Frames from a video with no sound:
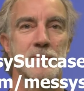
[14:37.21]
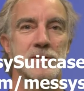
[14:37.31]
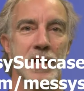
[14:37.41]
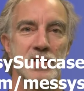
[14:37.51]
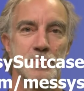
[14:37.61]

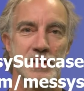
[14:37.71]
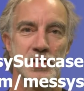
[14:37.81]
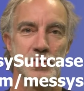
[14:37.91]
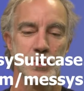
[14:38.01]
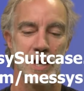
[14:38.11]
slash
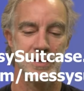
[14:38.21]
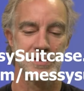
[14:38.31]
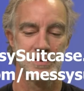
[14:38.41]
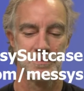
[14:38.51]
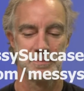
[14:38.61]

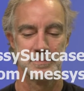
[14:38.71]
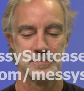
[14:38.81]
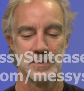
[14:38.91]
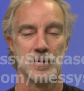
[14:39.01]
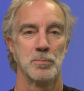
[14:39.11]
messysuitcase.
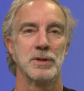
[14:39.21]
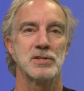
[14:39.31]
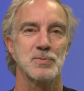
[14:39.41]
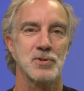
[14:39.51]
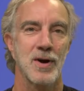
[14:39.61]
Please
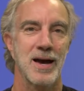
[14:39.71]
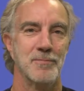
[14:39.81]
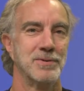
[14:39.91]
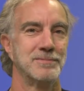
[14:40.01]
subscribe.